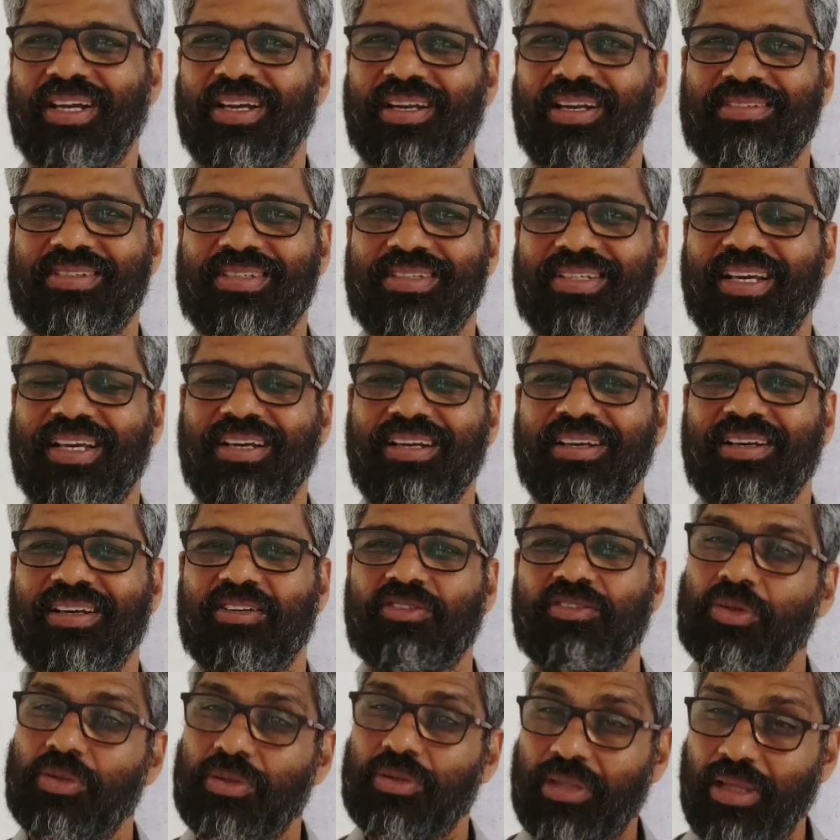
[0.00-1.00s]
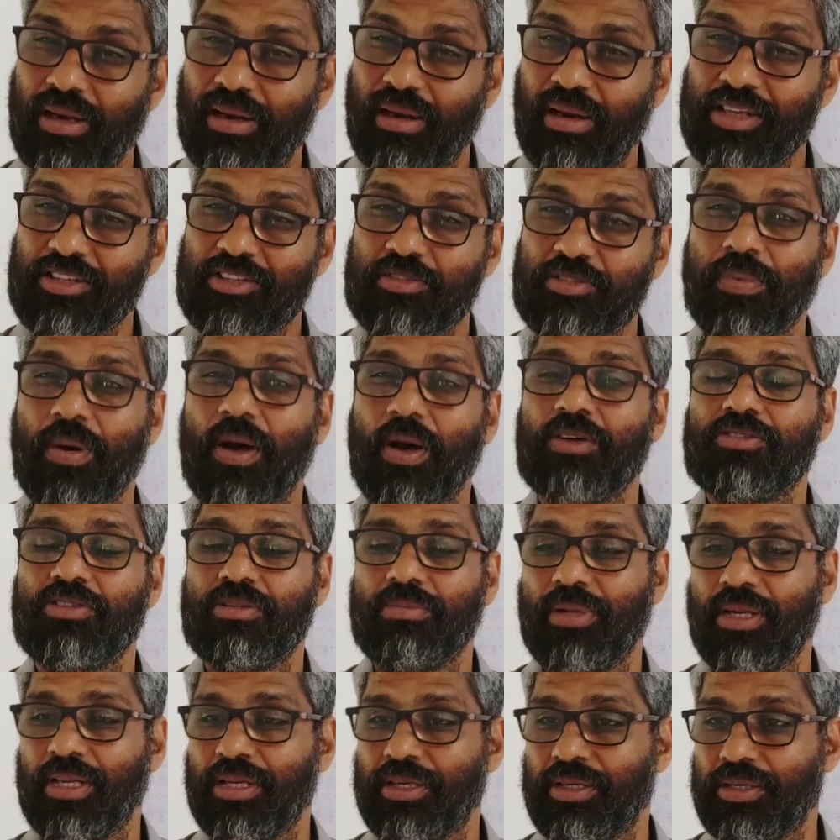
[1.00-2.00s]
Do you understand? So the less
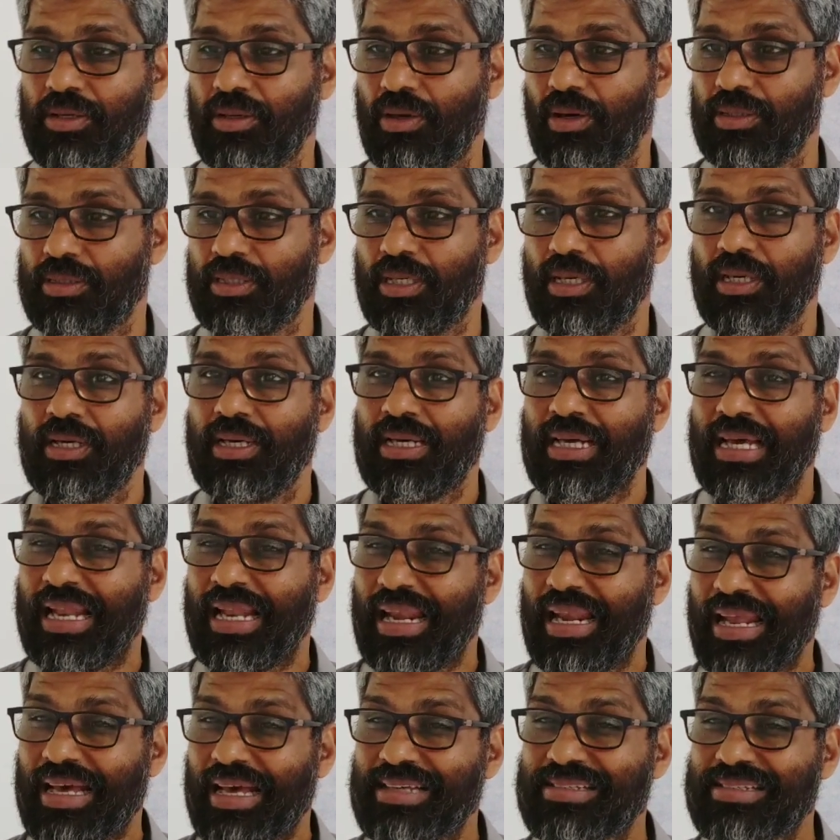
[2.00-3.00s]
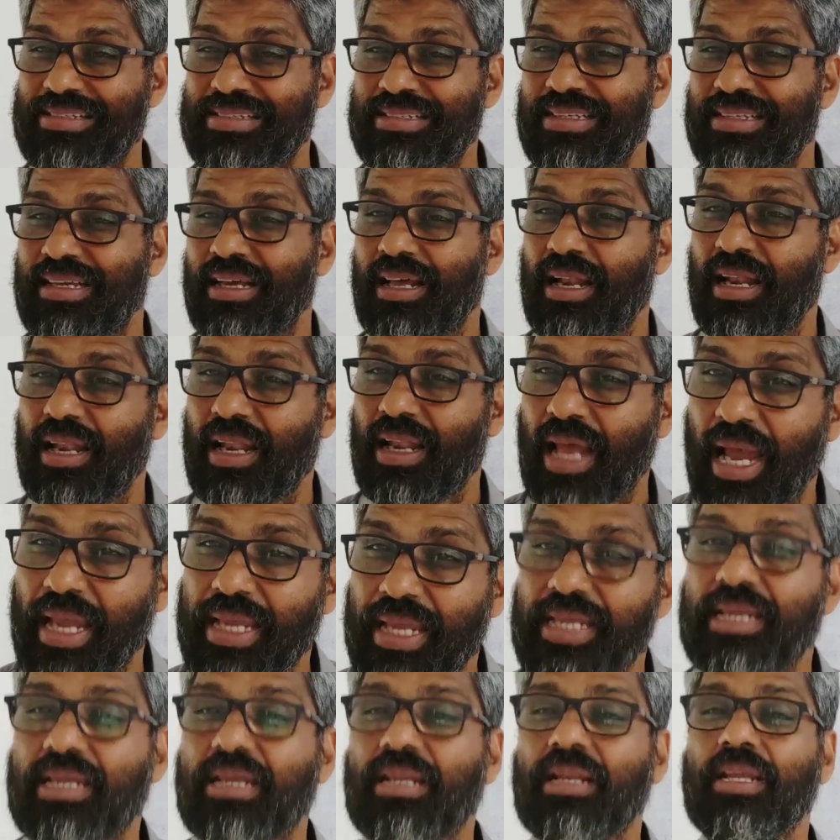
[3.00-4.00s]
possibility or the less
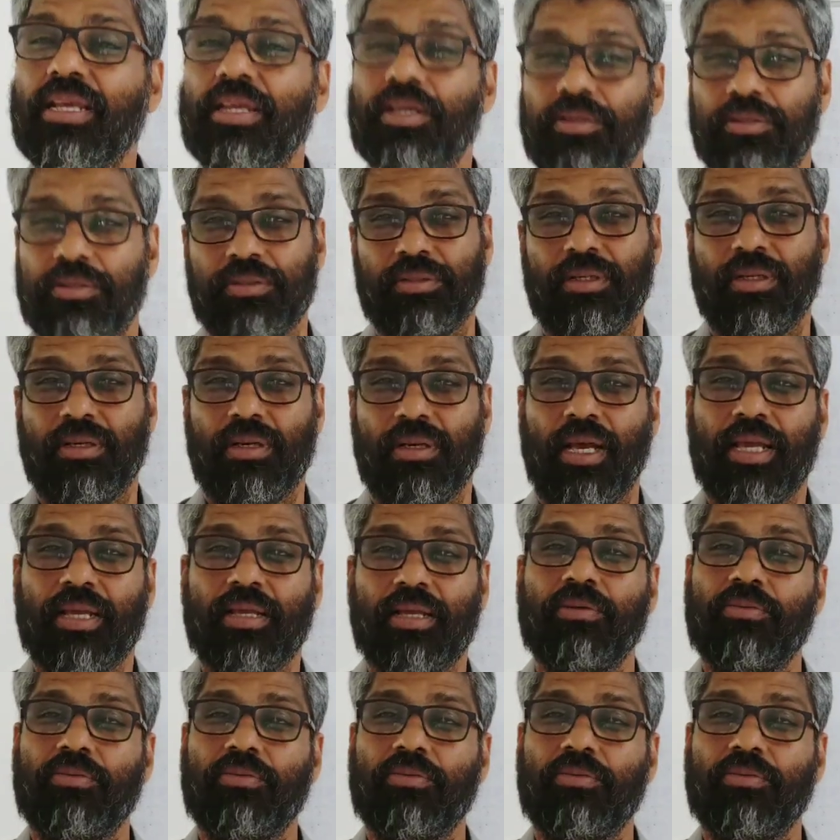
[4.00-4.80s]
likelihood,